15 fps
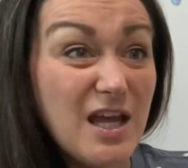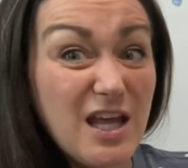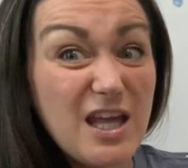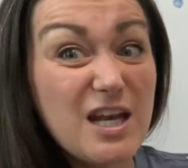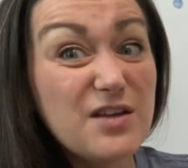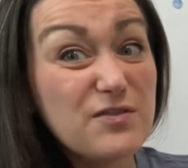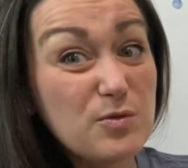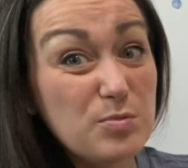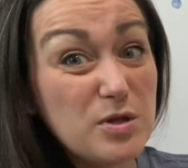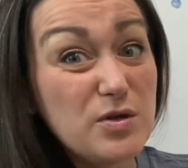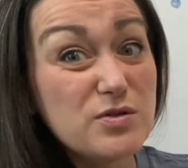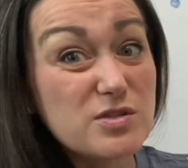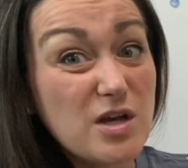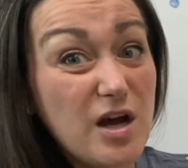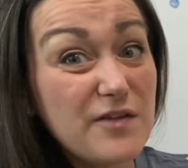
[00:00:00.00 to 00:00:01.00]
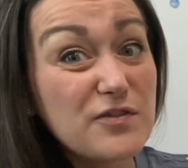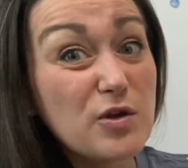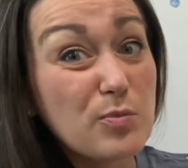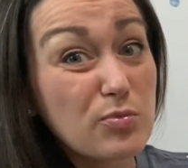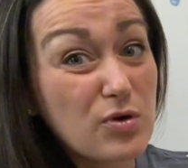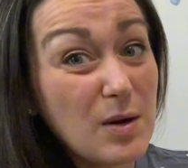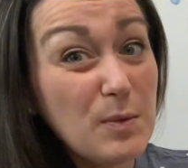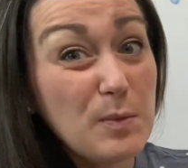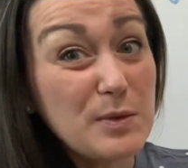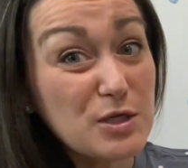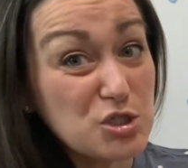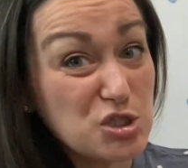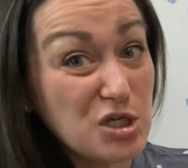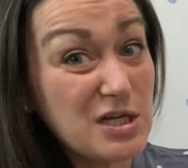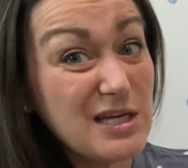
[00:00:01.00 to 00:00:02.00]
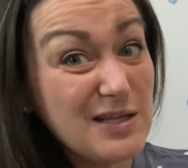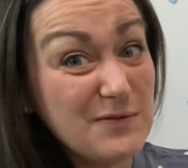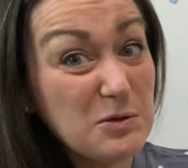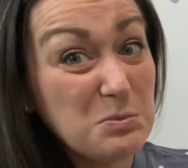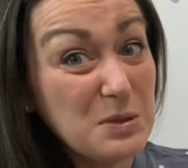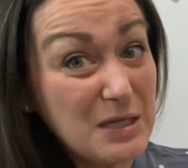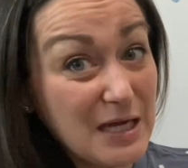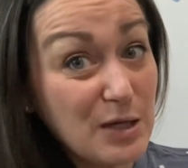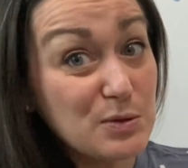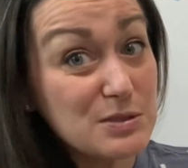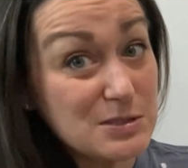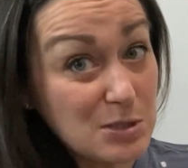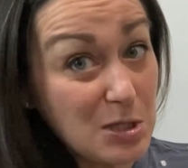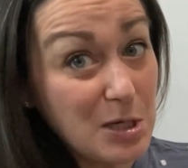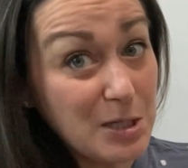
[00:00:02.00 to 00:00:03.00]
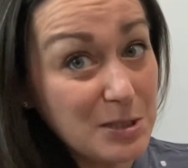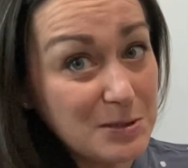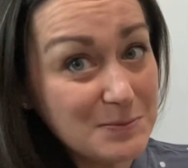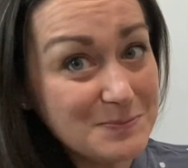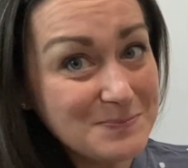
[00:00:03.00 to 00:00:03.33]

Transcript: And if it blows off, you probably shouldn't even be outside.